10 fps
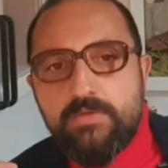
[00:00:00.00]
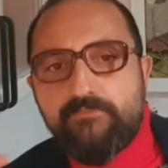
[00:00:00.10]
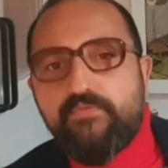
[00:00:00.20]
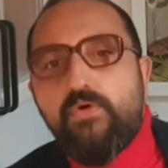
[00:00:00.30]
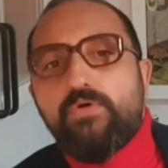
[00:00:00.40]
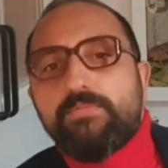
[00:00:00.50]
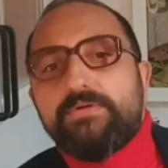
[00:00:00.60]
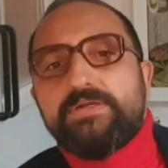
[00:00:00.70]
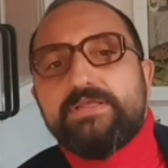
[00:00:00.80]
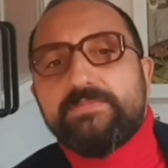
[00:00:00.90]

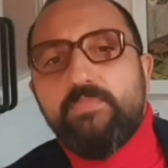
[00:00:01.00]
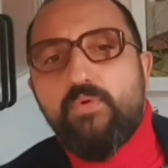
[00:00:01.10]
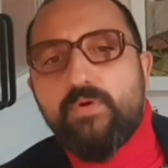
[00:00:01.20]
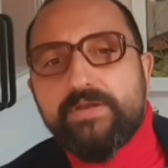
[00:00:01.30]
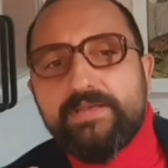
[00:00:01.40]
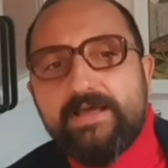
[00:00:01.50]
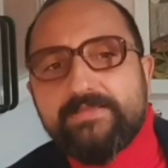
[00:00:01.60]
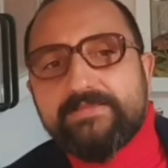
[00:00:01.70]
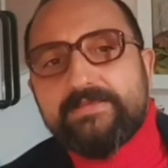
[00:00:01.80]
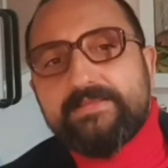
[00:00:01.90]
former is more
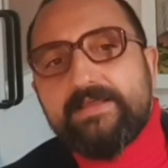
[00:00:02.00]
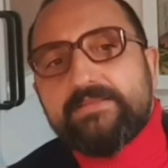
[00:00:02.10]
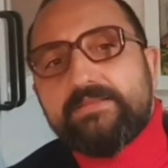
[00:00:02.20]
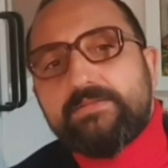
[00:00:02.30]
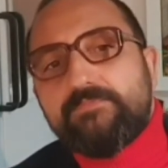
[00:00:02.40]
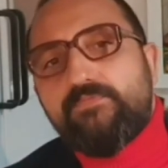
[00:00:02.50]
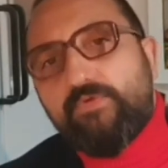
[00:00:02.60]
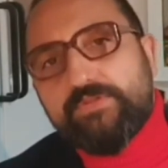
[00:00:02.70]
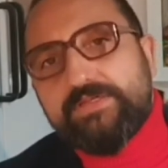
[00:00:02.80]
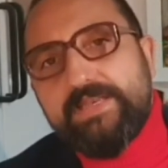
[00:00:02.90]
elastic than
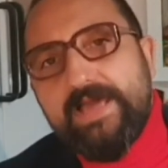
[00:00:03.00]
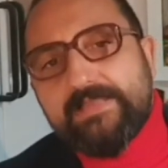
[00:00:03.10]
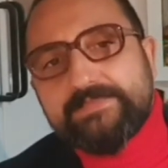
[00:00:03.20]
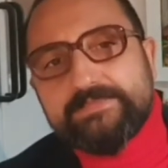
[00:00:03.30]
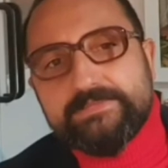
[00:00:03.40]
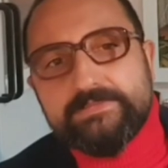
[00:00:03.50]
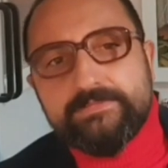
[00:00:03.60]
for the latter.